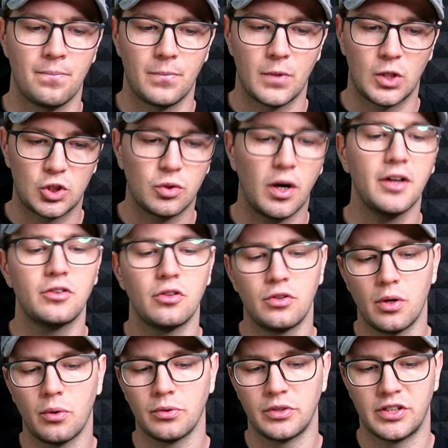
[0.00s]
Try to
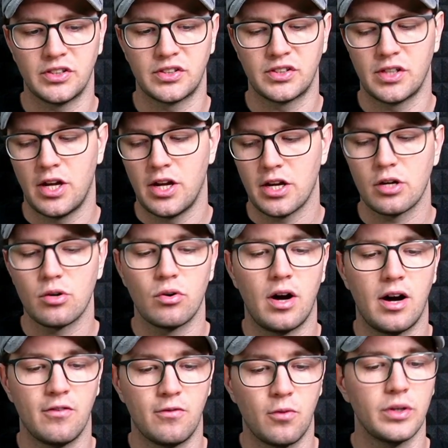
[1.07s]
notice your
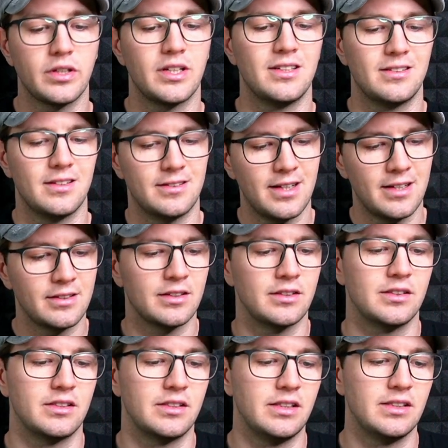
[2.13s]
avoidant
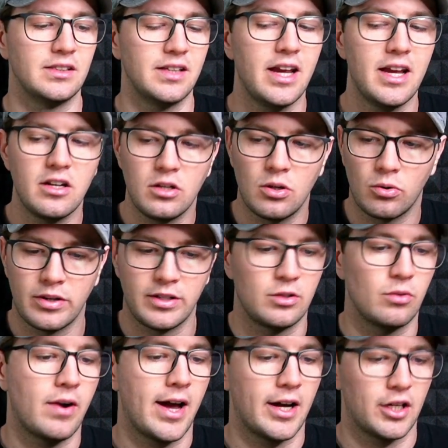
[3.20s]
tendencies in your
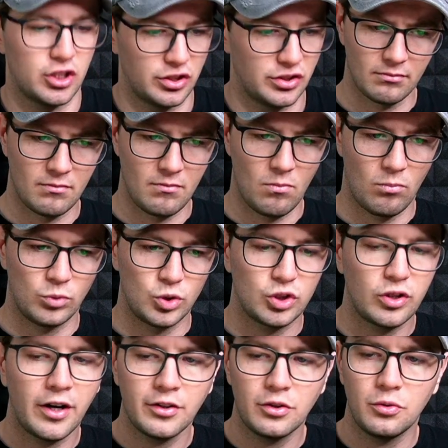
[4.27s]
interactions.
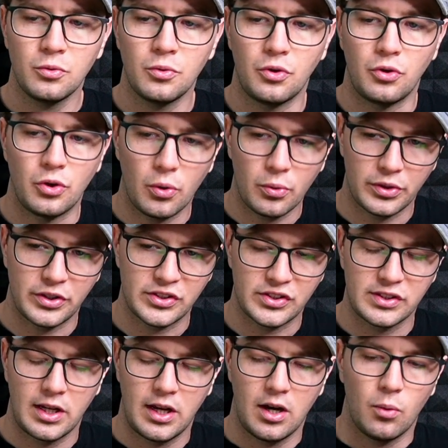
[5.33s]
Try to
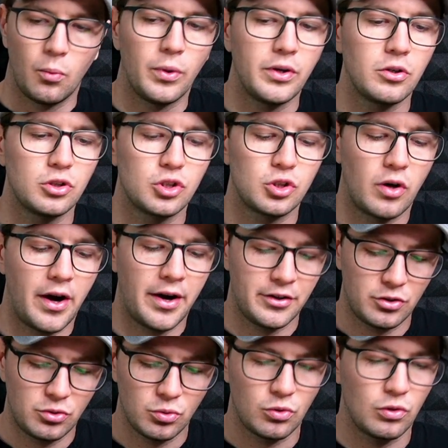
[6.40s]
notice when you're trying
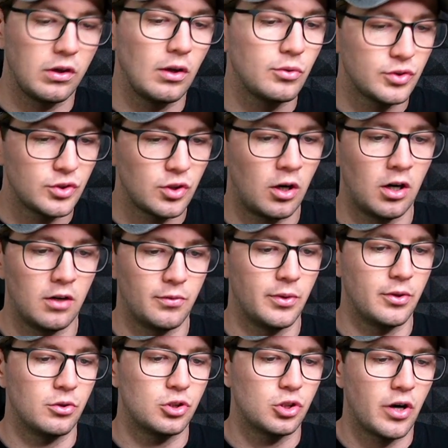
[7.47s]
to close off, when
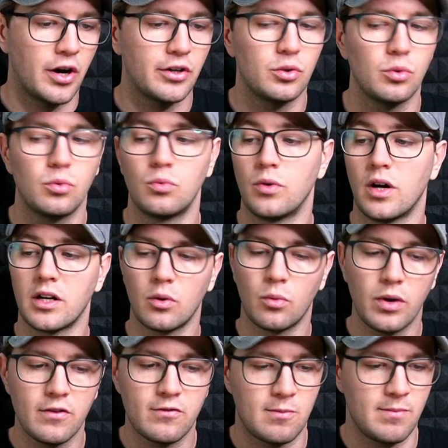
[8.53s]
you're trying to run
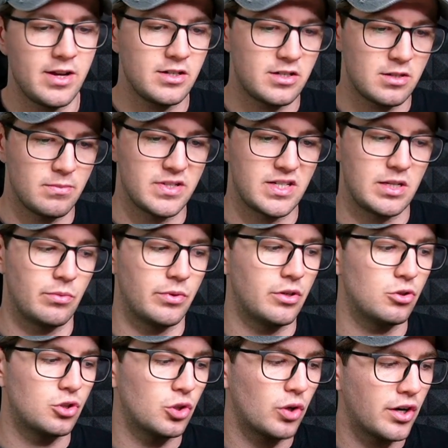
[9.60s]
away from intimacy, when
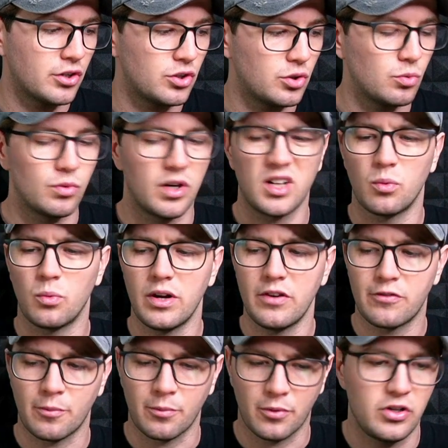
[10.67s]
you're trying to run away
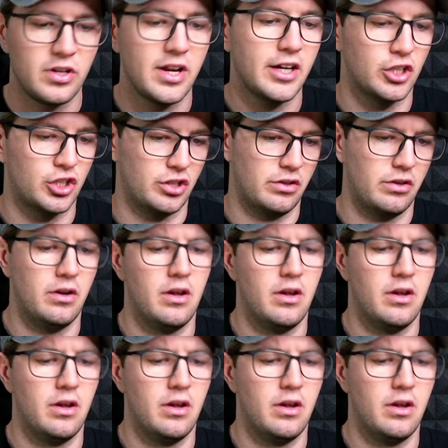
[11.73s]
from connection.